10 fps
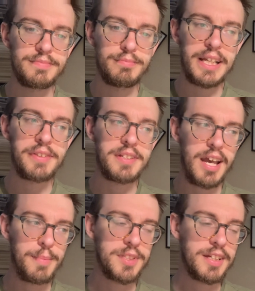make the
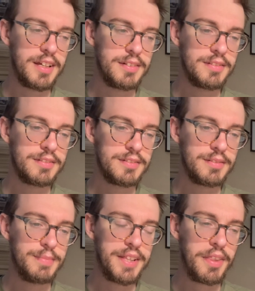taps again,
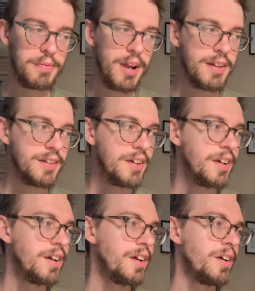make the thread,
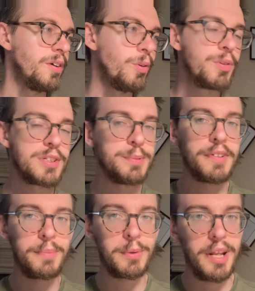or just move
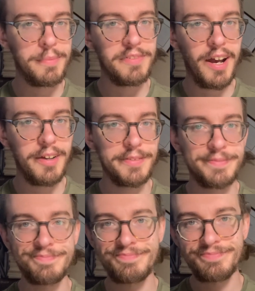up to an M5.
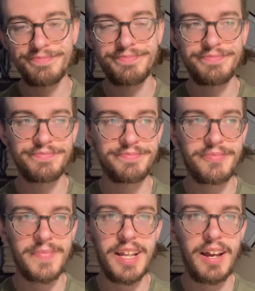
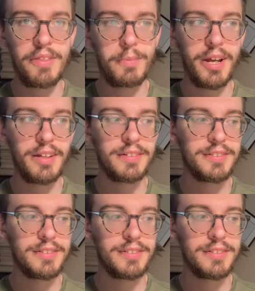either way.